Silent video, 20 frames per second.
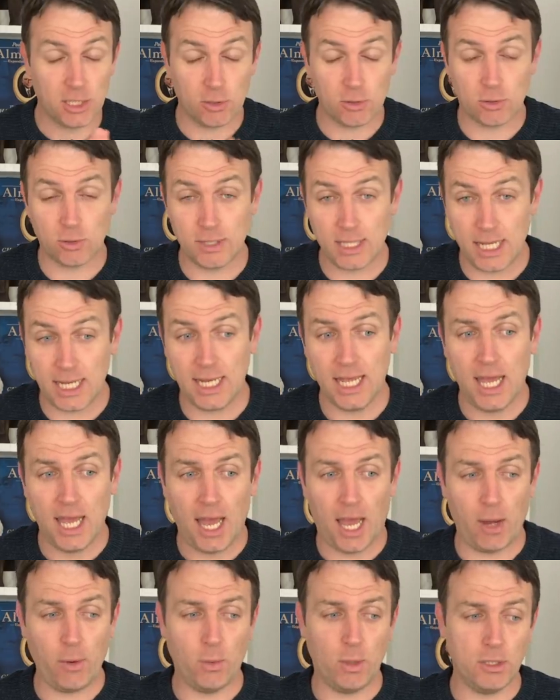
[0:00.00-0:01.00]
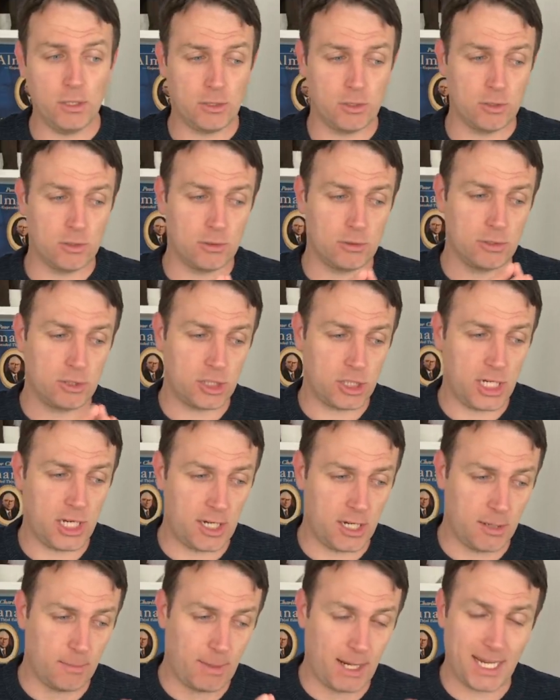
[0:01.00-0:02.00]
today I want to
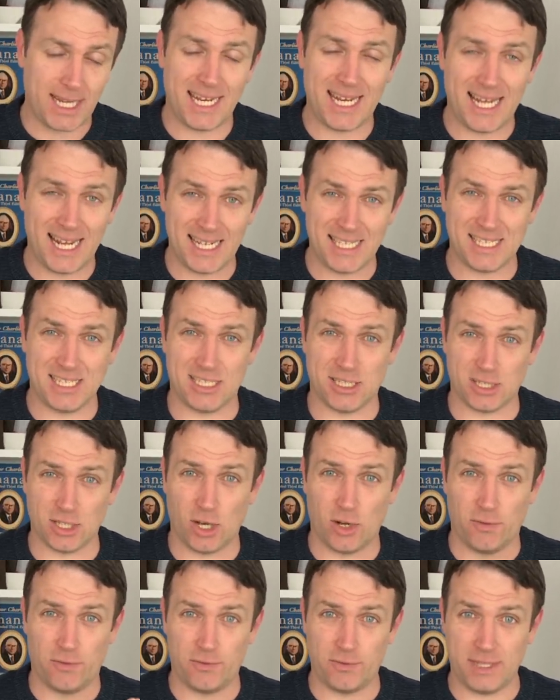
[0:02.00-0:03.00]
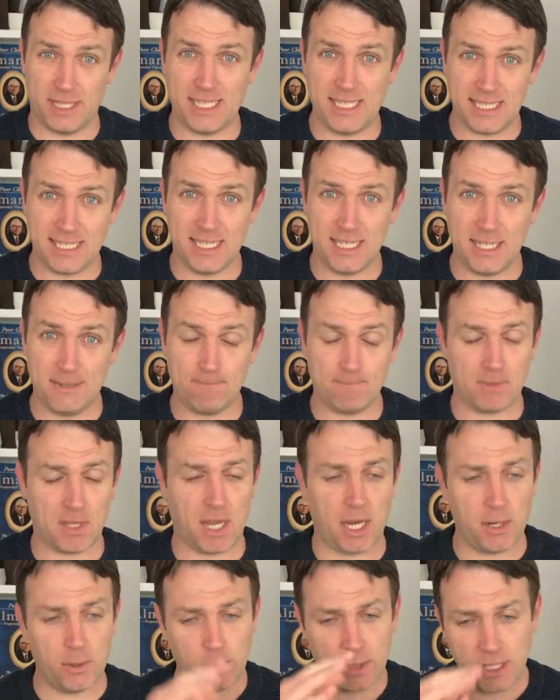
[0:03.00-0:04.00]
share my analysis of Disney.
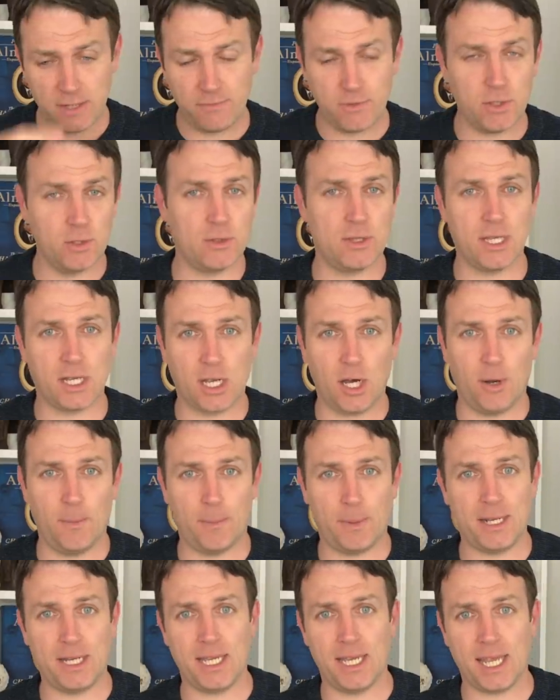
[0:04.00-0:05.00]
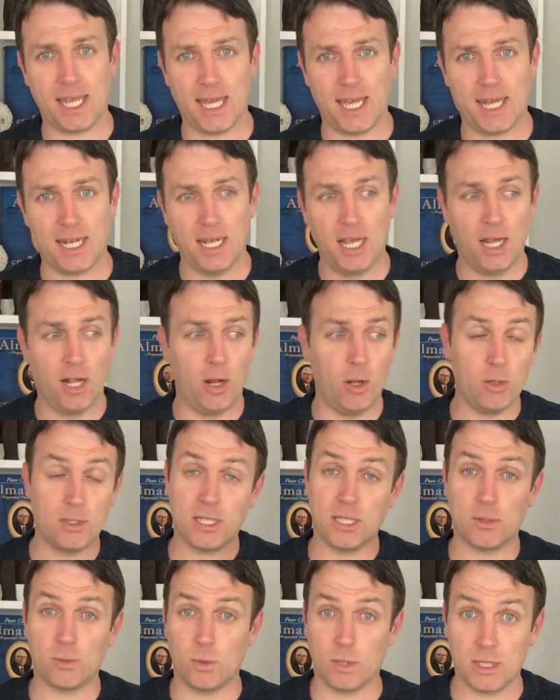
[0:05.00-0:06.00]
I reviewed the company again, looked
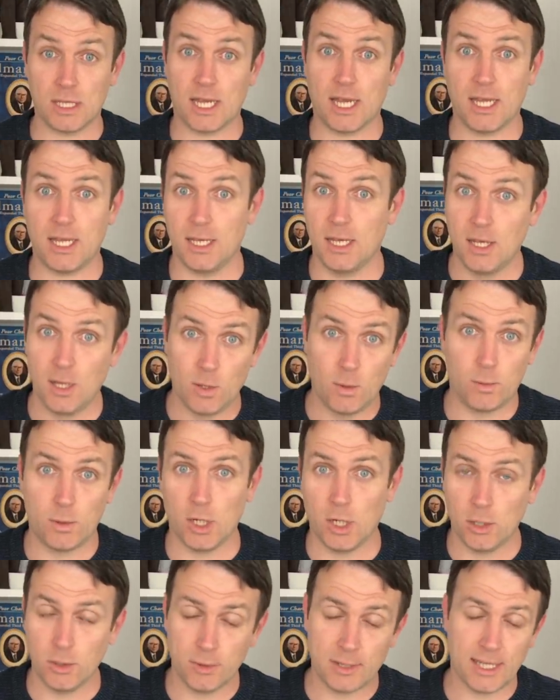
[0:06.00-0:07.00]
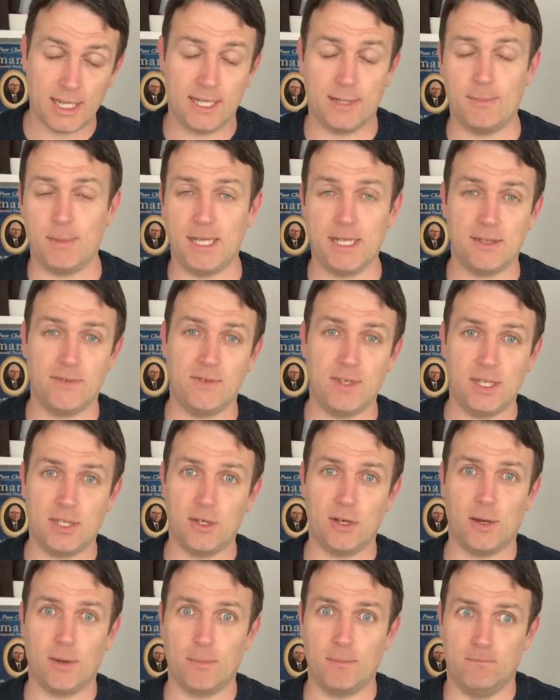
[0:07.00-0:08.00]
at what I wrote and made a
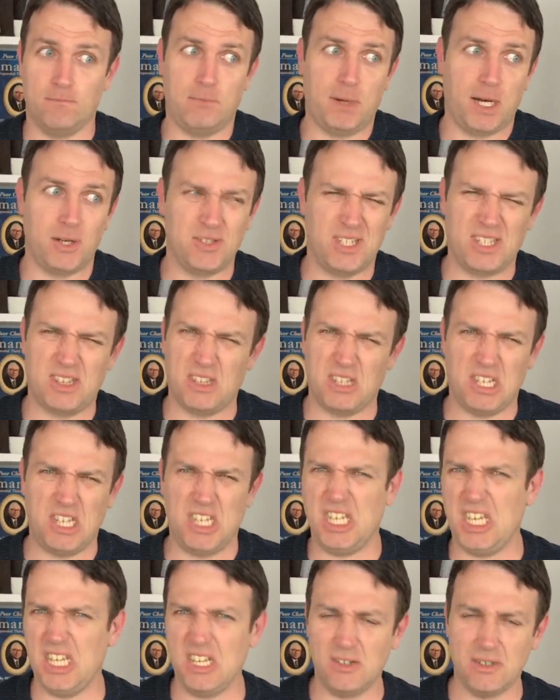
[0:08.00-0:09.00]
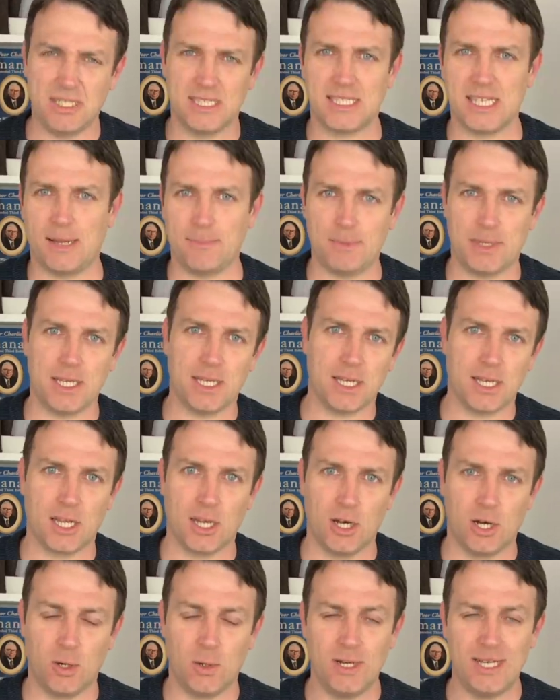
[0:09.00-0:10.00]
video about it a year and something
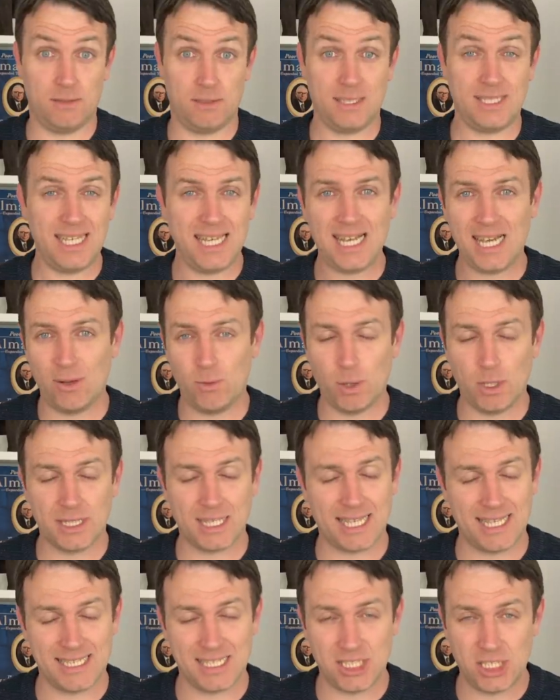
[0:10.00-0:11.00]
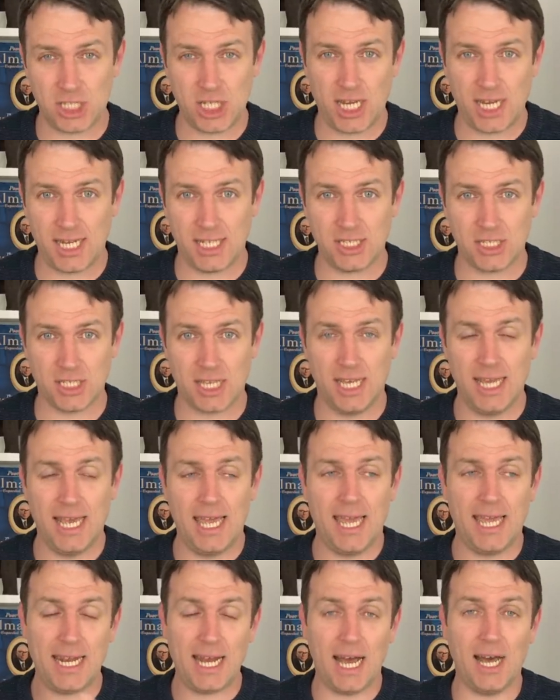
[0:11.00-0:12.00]
ago, see what has changed
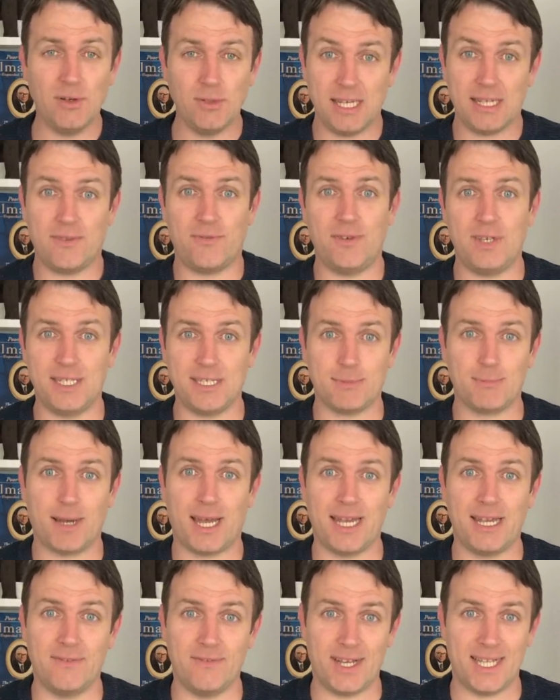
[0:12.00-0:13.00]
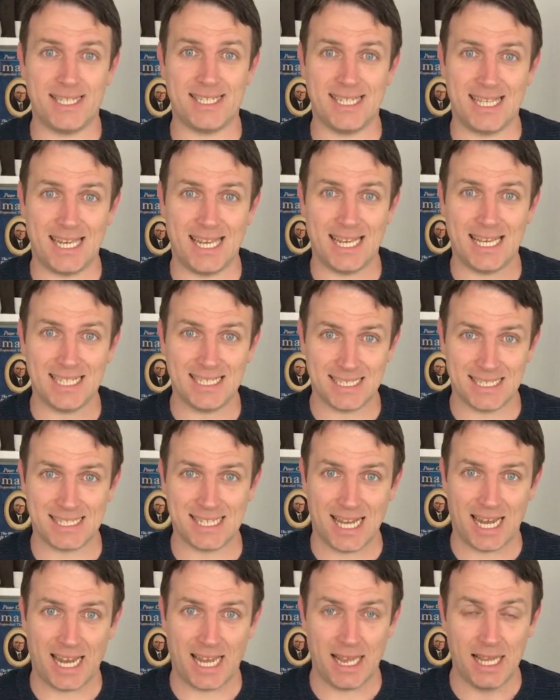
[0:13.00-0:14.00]
and how that fits my investing
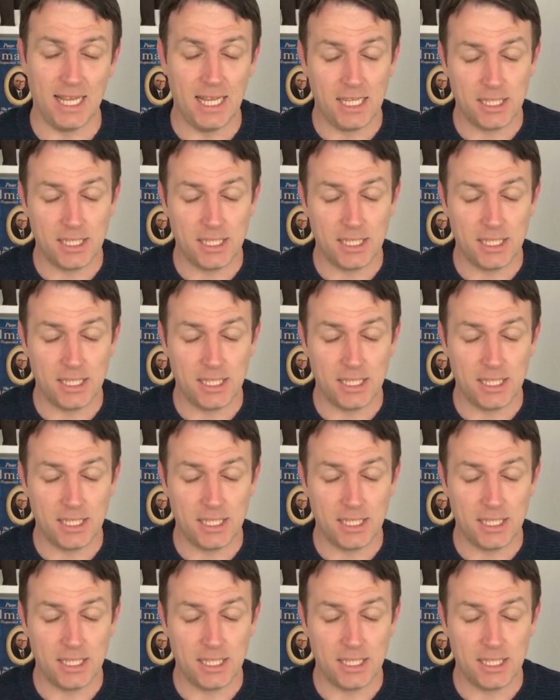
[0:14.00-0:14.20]
style.